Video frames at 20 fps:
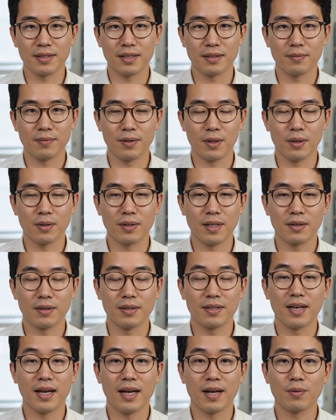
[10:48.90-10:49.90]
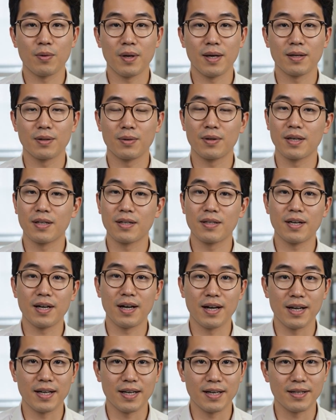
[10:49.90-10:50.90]
that falls outside Wine's reach
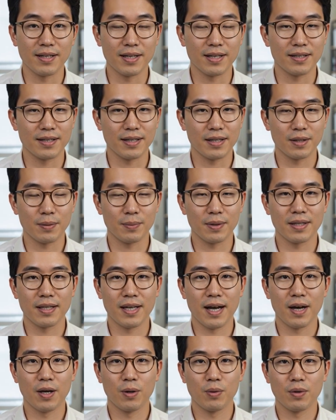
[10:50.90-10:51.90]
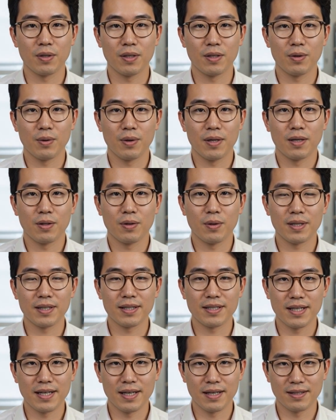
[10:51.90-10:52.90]
is considerably narrower in
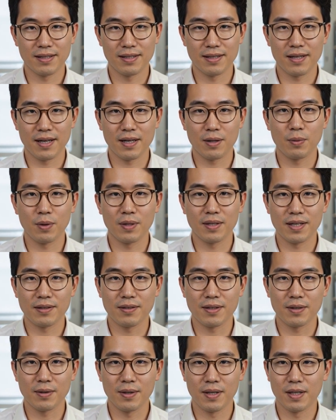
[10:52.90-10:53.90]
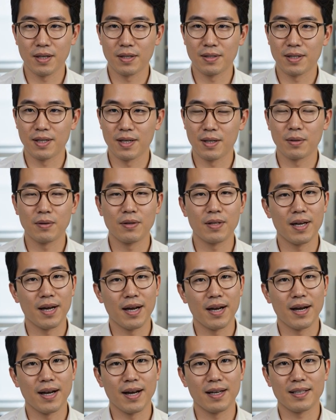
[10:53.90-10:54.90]
2026 than it was even 3 years ago,
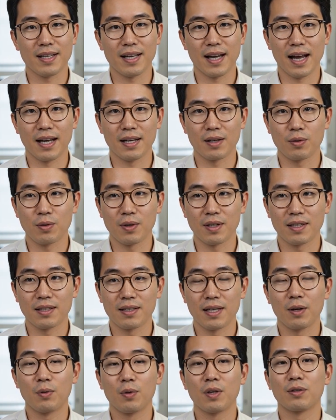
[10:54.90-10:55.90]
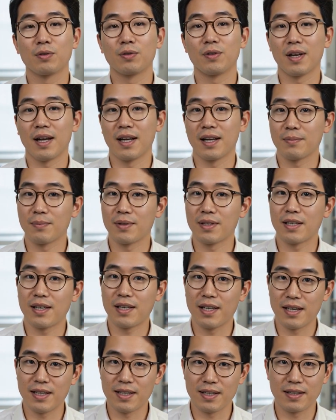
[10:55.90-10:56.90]
and the category that now works reliably
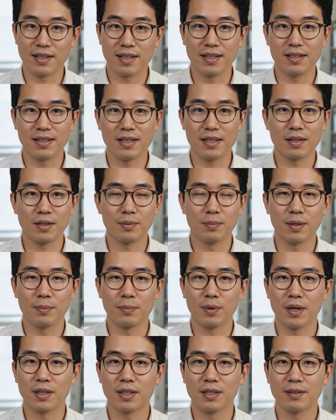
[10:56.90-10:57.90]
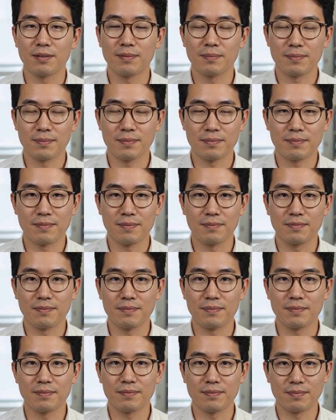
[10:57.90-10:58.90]
is considerably broader.
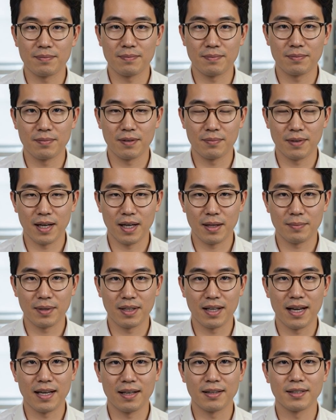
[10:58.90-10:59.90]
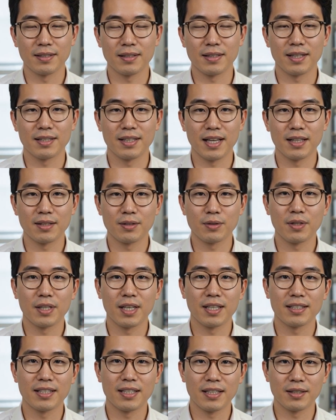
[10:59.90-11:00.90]
Atom site indexed are
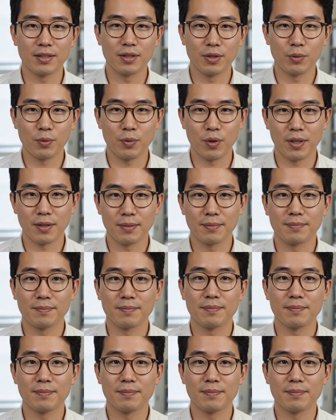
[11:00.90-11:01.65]
18:1.